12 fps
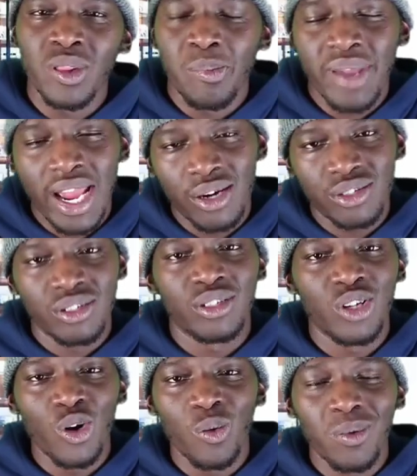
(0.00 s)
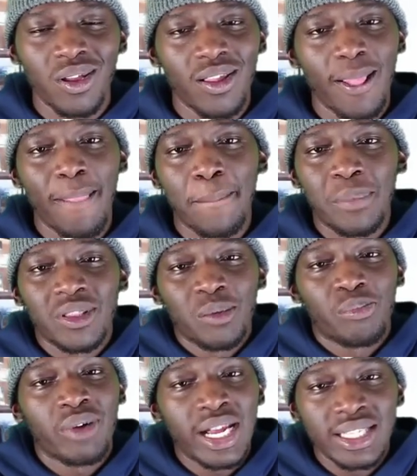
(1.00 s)
The patterns are dope, but
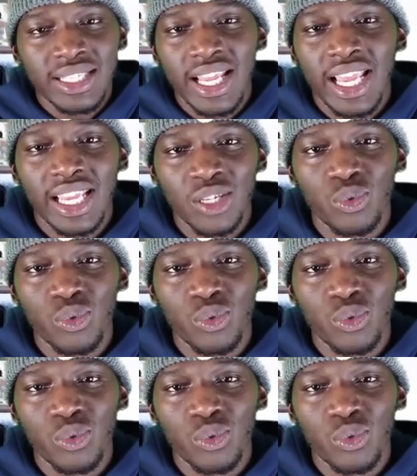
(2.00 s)
the price tag,